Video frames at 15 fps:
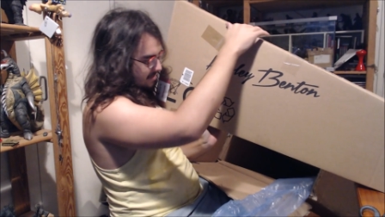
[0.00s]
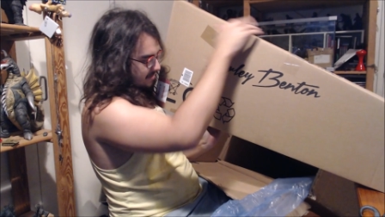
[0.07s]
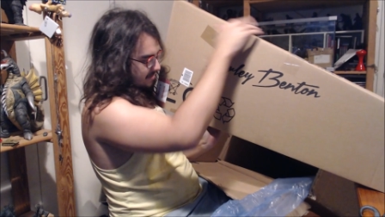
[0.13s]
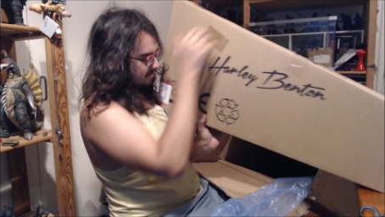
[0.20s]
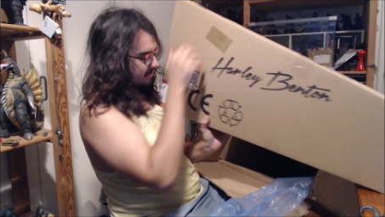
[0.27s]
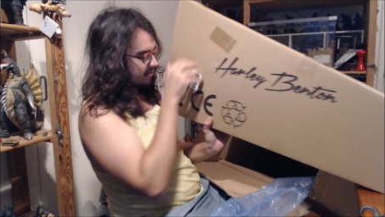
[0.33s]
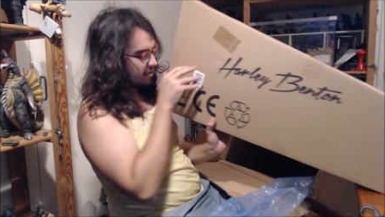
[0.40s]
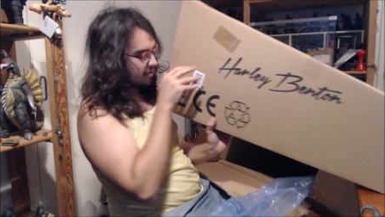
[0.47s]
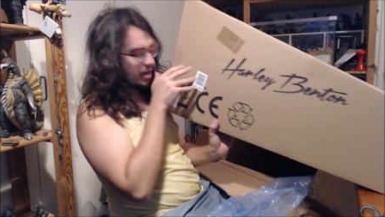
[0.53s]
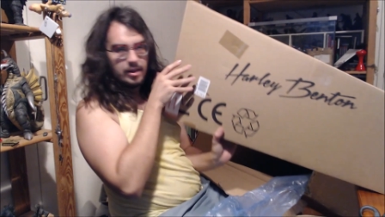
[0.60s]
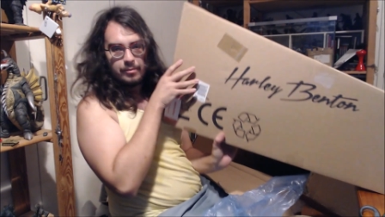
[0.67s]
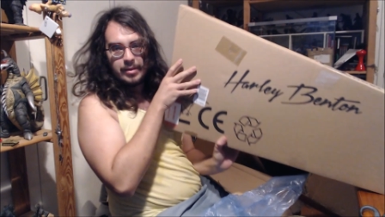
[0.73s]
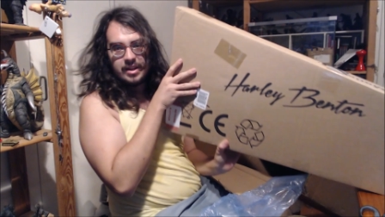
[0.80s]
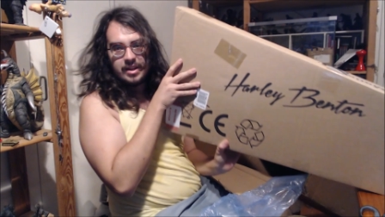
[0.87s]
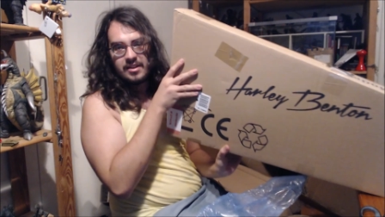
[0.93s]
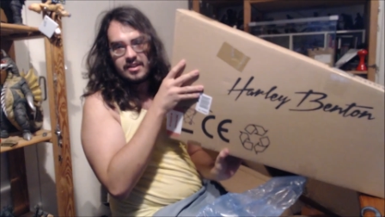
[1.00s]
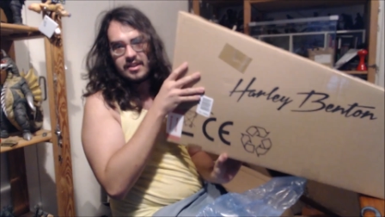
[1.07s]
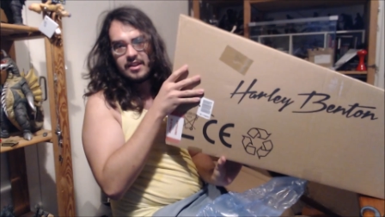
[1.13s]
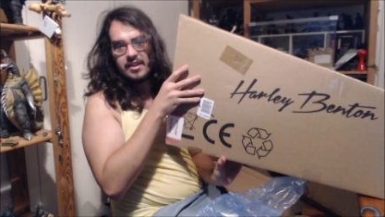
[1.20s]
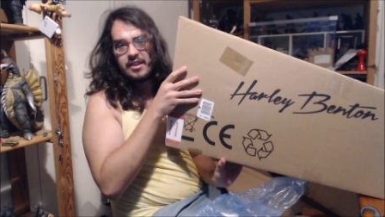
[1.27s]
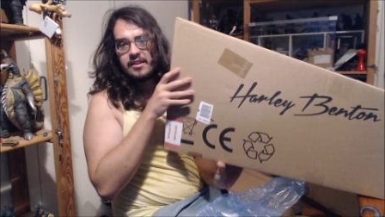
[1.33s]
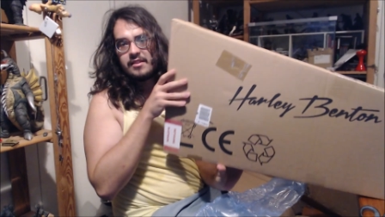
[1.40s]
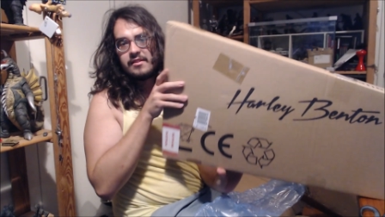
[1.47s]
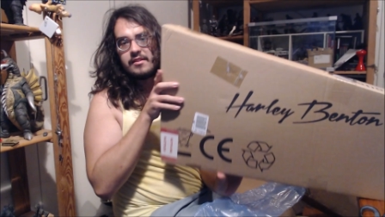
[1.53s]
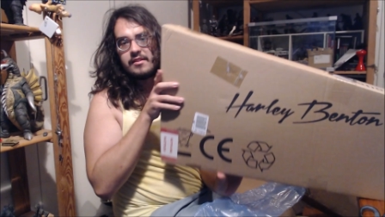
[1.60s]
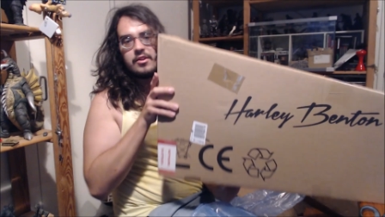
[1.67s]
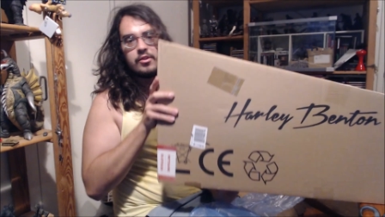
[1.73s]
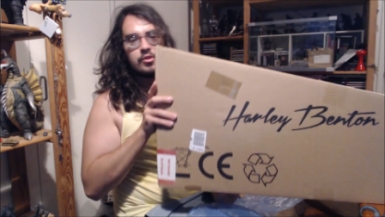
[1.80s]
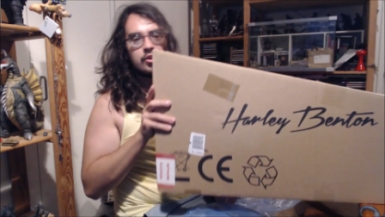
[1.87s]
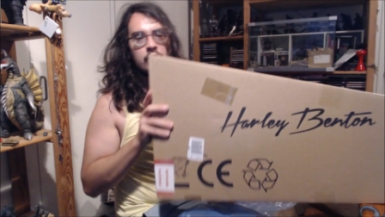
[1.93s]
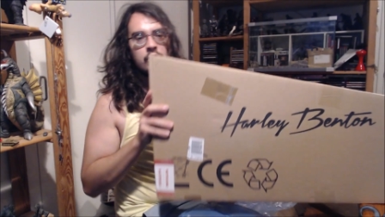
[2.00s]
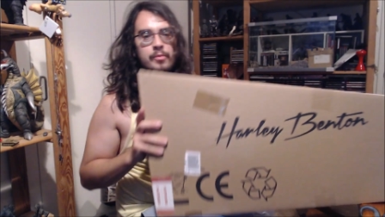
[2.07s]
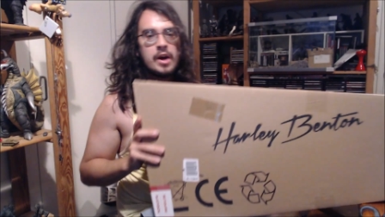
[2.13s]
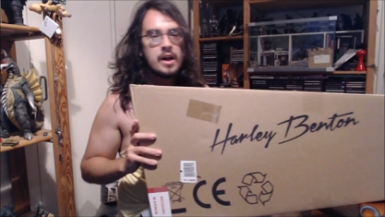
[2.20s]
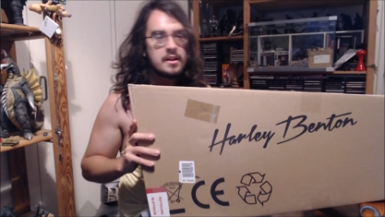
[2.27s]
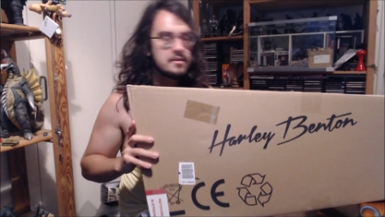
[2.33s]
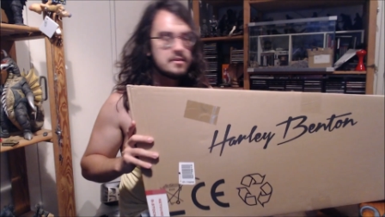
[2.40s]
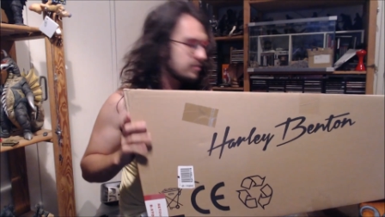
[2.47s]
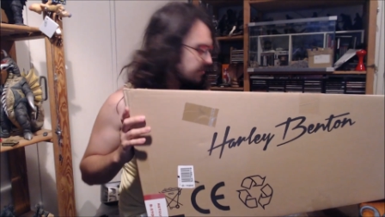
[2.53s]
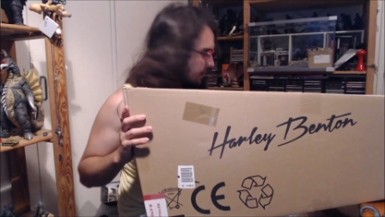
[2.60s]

So Harley Benton is, you know, Thomann,